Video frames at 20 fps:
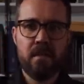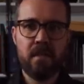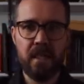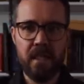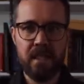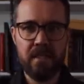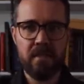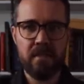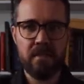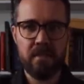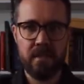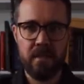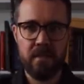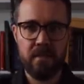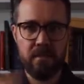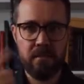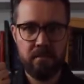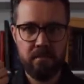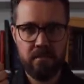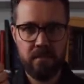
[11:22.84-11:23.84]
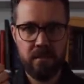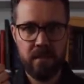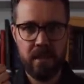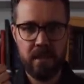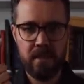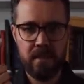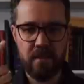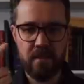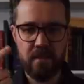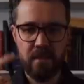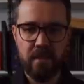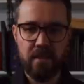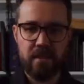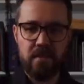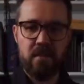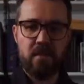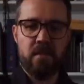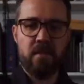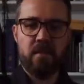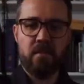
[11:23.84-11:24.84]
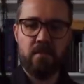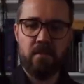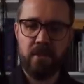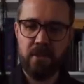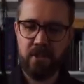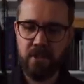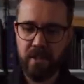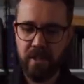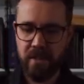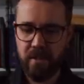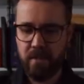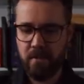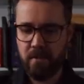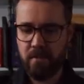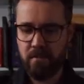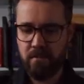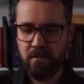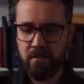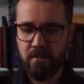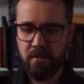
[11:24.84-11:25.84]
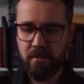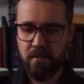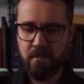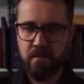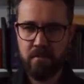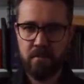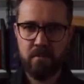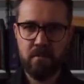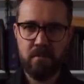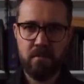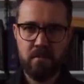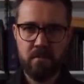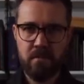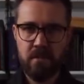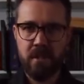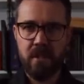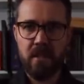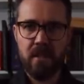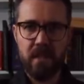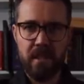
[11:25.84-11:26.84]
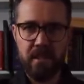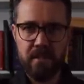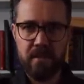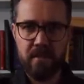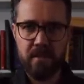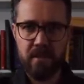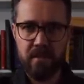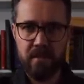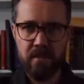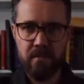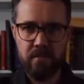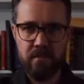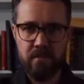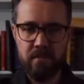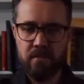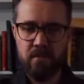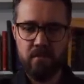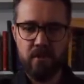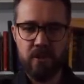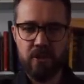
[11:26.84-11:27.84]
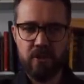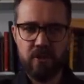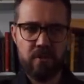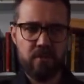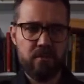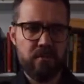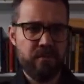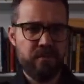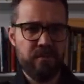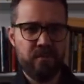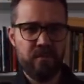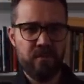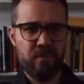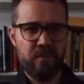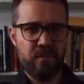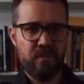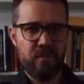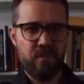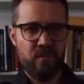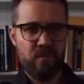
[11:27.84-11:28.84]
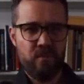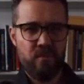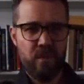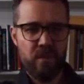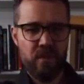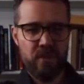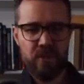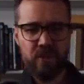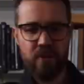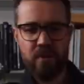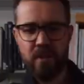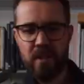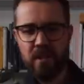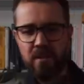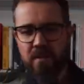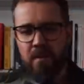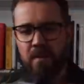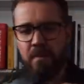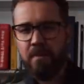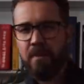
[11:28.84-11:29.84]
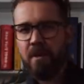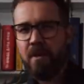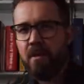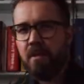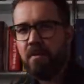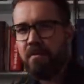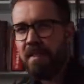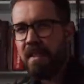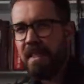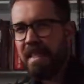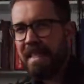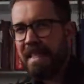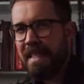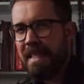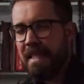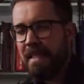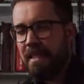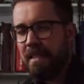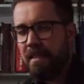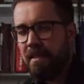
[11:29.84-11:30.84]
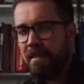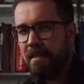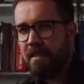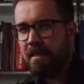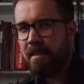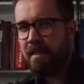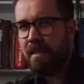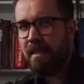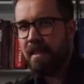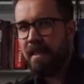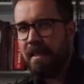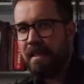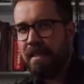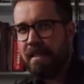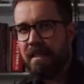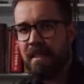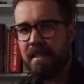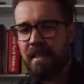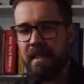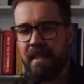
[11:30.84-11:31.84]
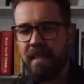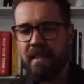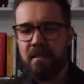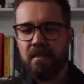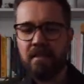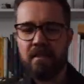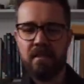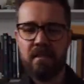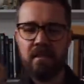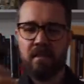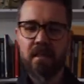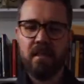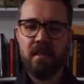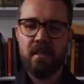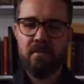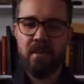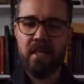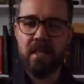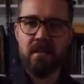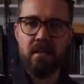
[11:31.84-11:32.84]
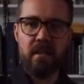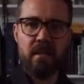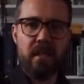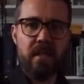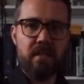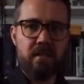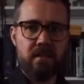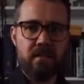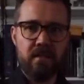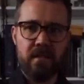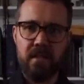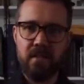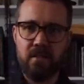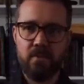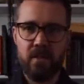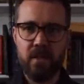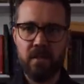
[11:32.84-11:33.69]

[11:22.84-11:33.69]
Glasses case, which has sunglasses in them, which should actually be part of the EDC, I guess. Right, glasses case,